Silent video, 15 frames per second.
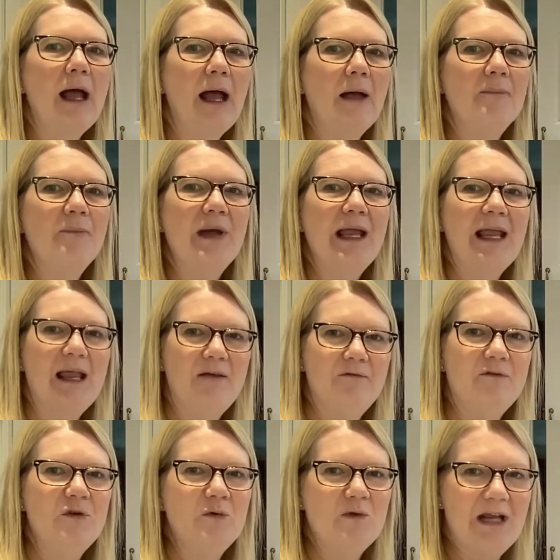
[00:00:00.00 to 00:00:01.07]
But
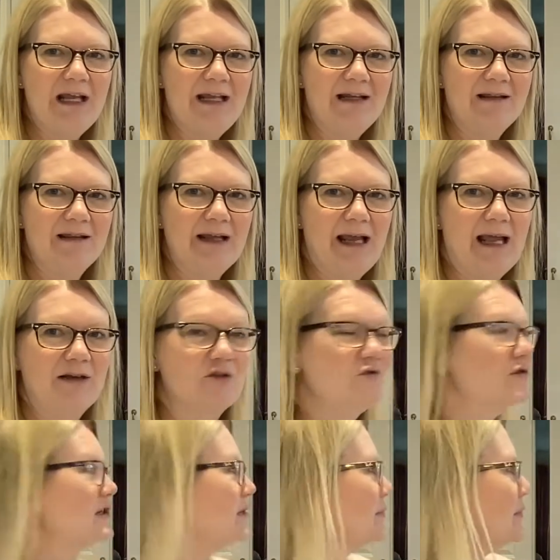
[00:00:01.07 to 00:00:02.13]
if you need the
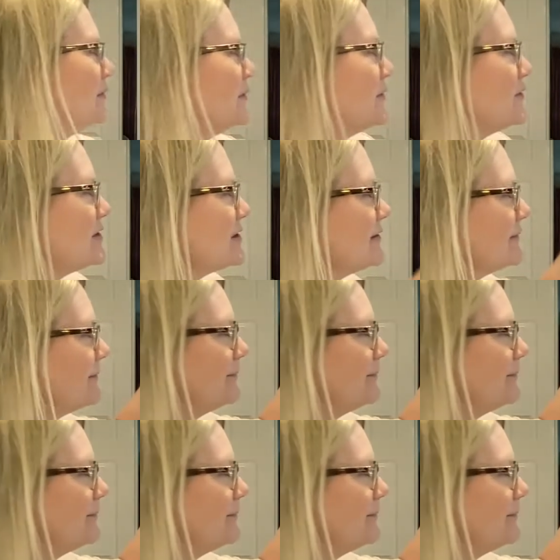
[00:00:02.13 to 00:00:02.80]
extra support,